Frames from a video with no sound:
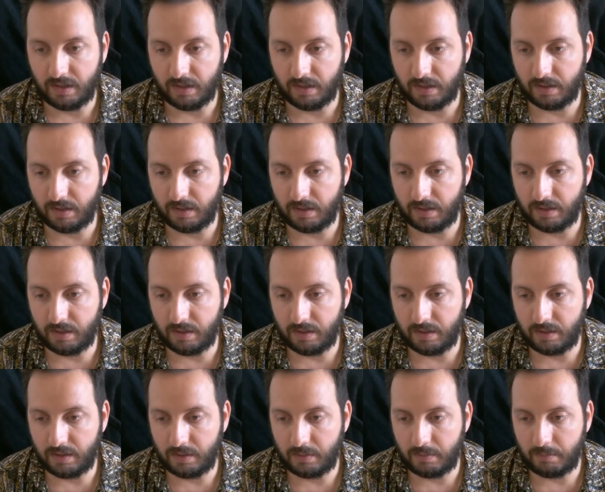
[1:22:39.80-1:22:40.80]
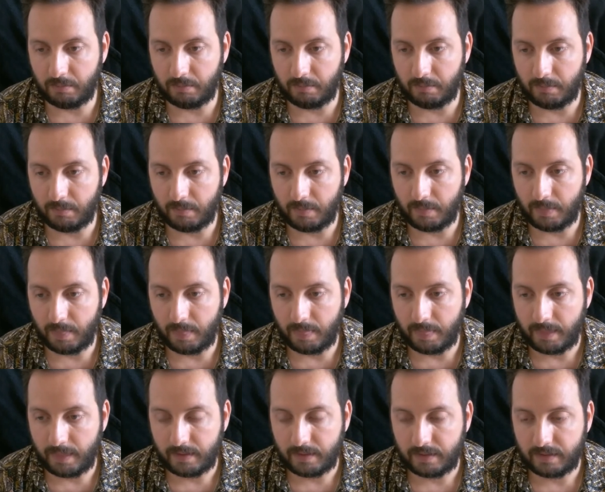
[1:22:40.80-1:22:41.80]
Um,
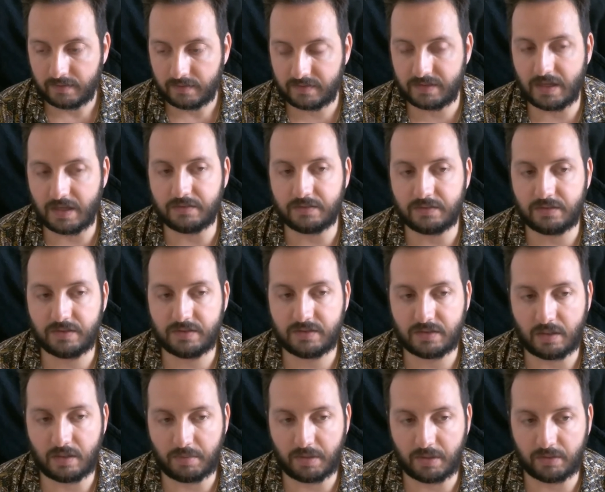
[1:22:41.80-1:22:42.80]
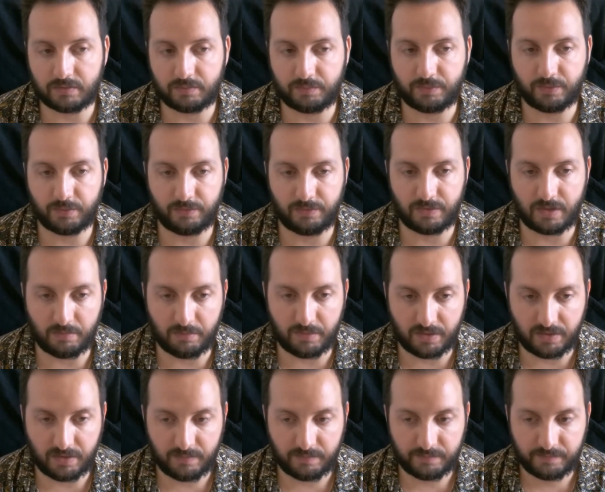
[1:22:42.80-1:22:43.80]
standards about
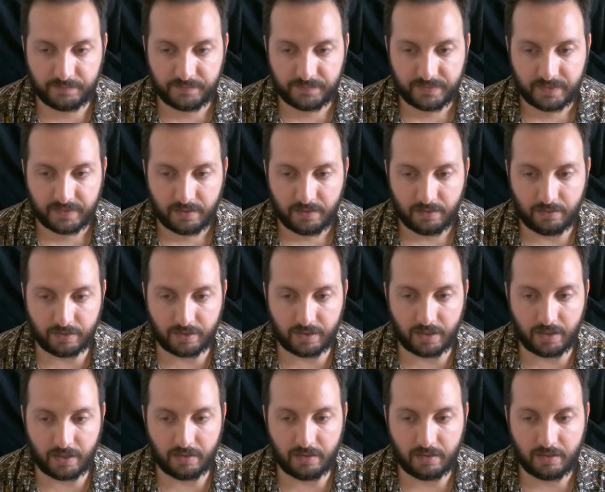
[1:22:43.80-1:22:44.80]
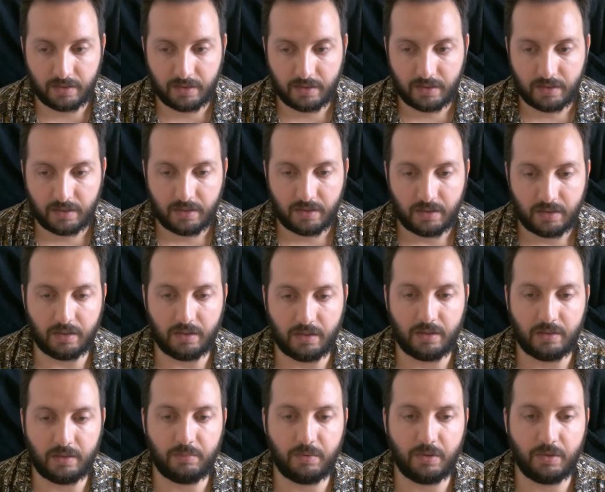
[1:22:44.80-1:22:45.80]
programming. Okay,
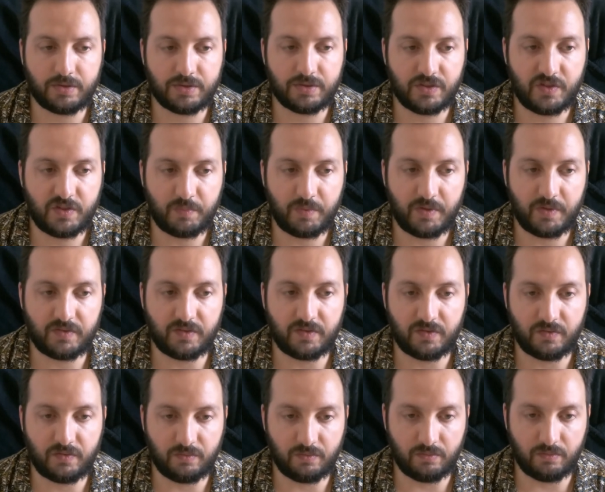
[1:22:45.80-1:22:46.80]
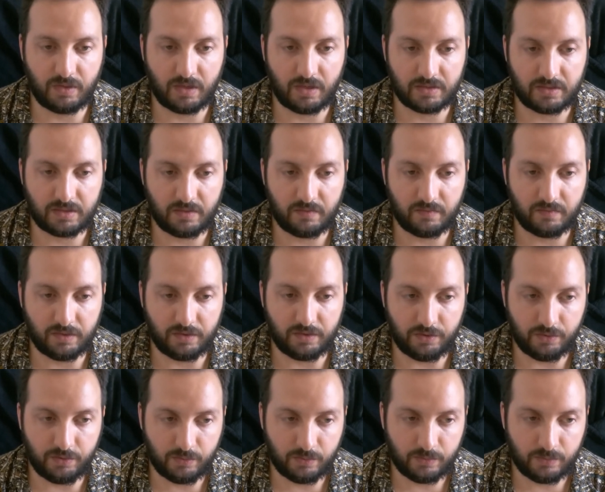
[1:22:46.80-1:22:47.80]
uh, blockchain space is relatively
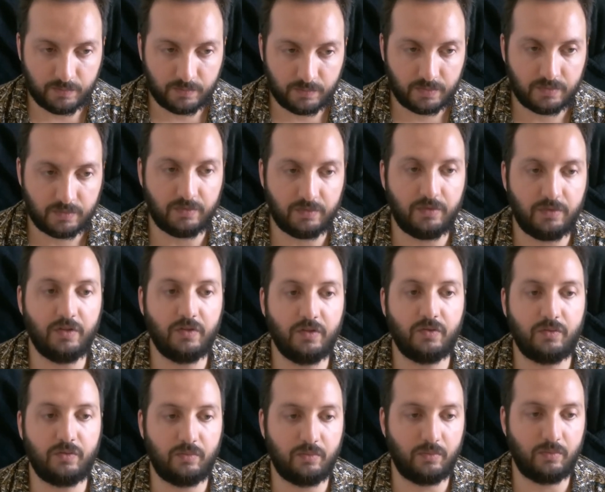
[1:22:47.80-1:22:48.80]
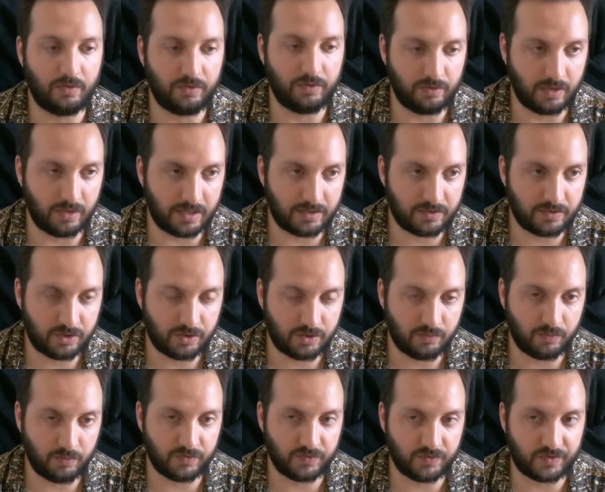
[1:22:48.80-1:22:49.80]
new. This
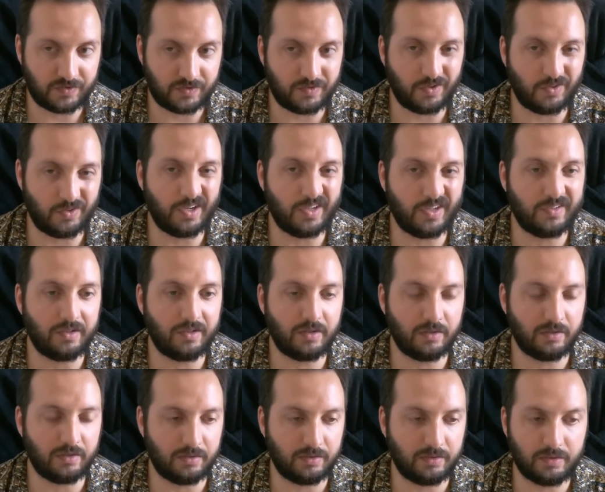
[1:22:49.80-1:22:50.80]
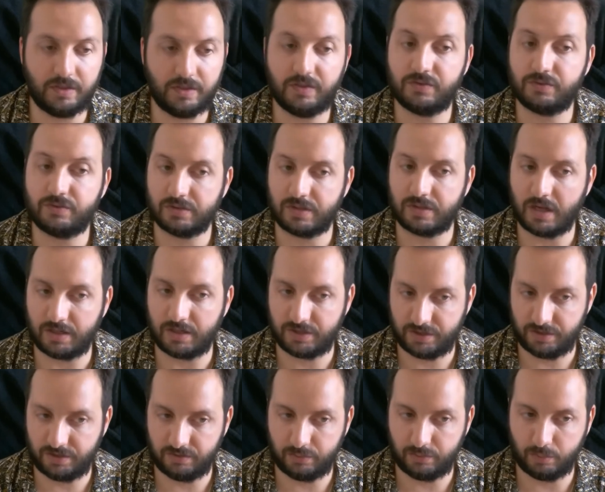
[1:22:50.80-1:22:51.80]
lecture was a theoretical
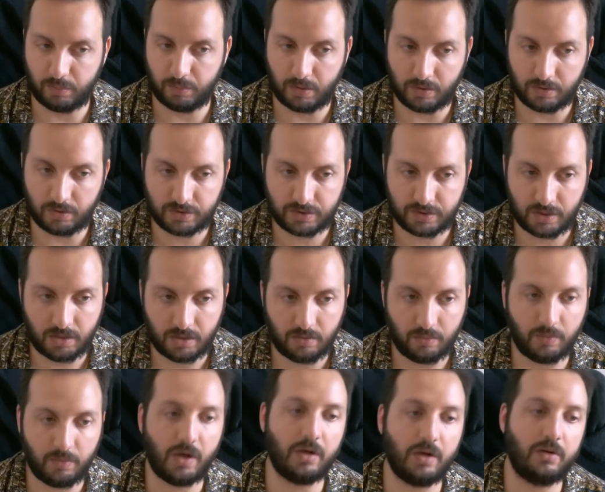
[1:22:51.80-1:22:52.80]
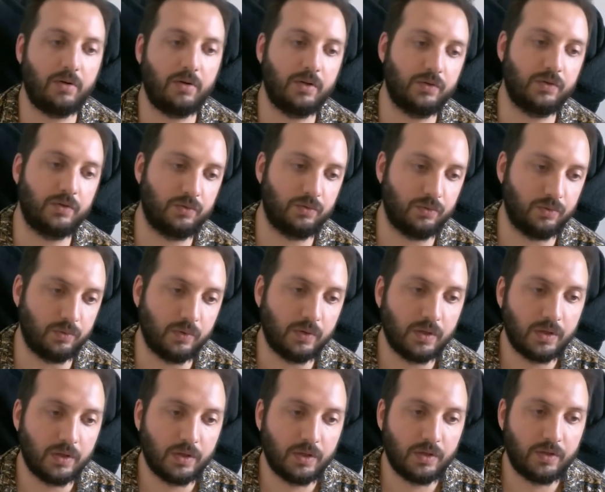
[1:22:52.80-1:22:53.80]
introduction to blockchain. We are going to
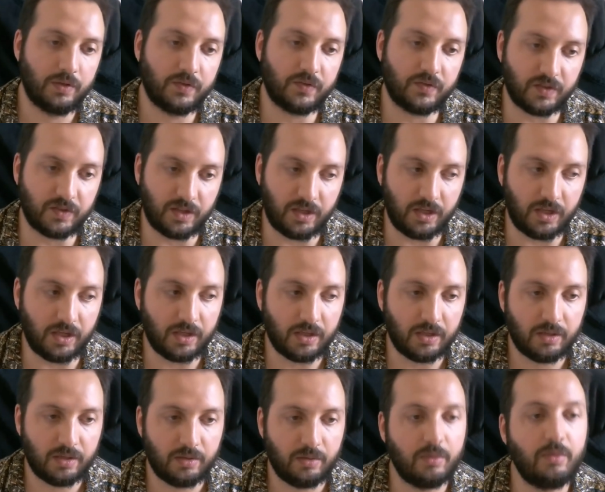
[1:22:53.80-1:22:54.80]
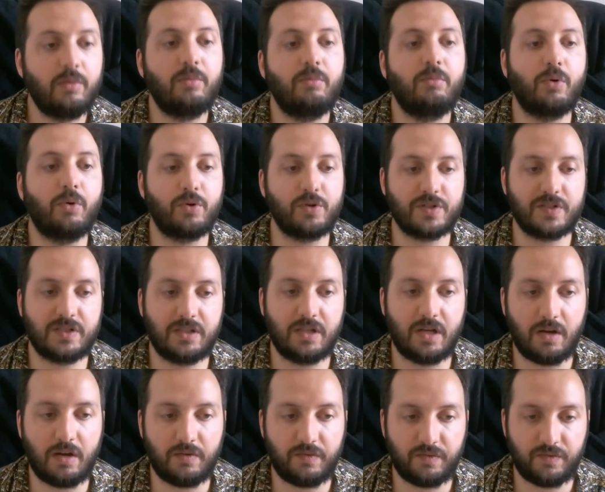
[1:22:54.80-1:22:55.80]
see more
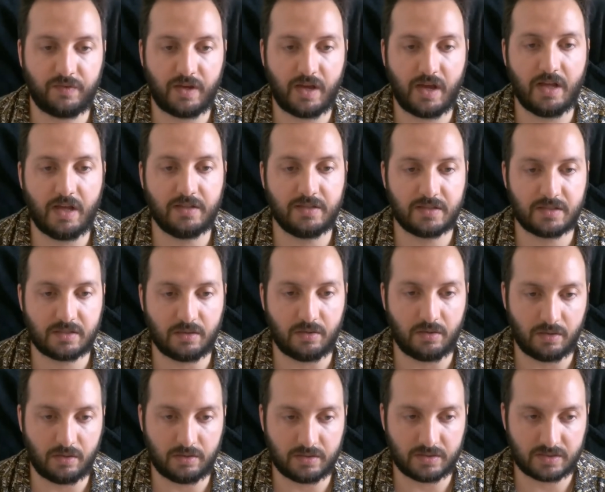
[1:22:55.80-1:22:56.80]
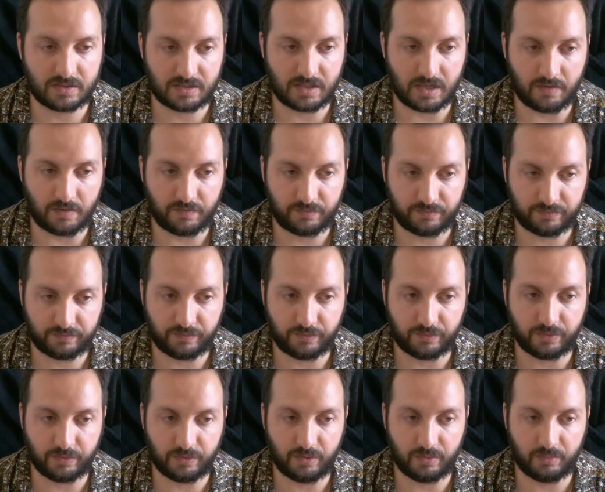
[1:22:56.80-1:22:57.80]
stuff, hands-on stuff
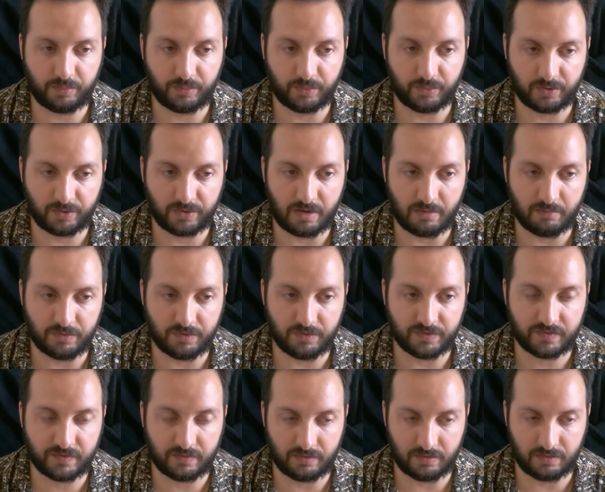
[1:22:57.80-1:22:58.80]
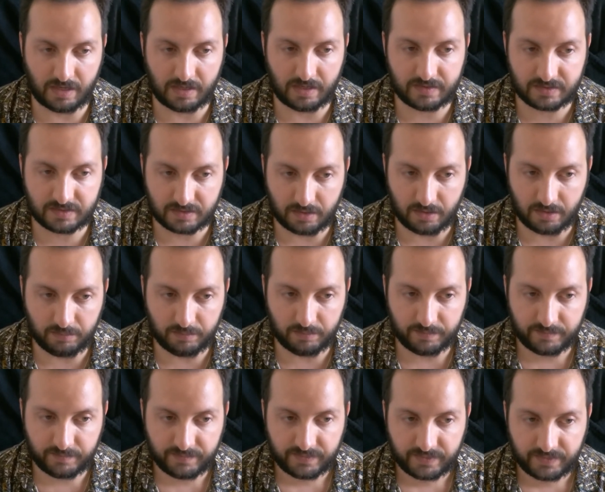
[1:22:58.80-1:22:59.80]
for programmers the next
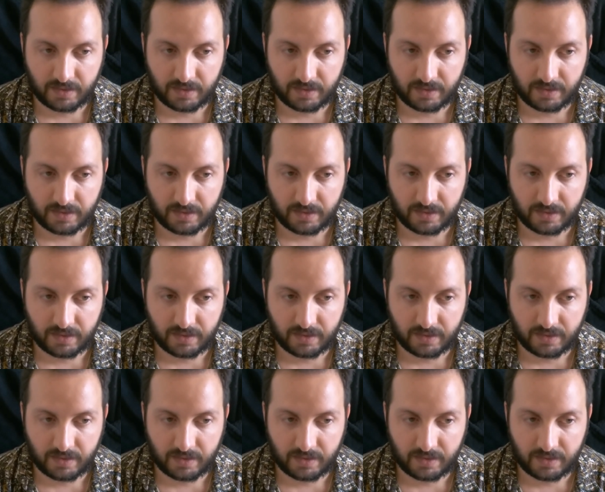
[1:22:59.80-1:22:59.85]
time.